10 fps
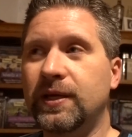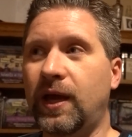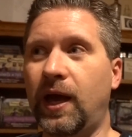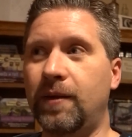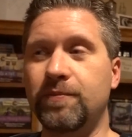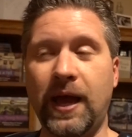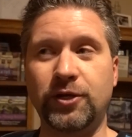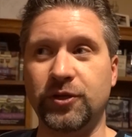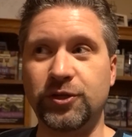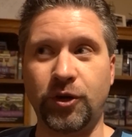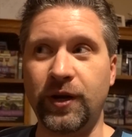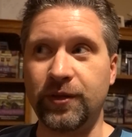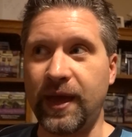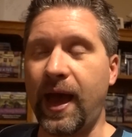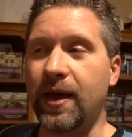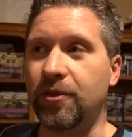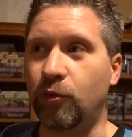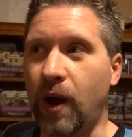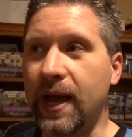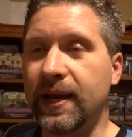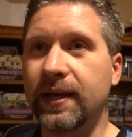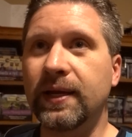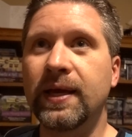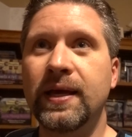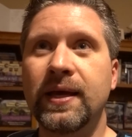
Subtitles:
actually starting the writing.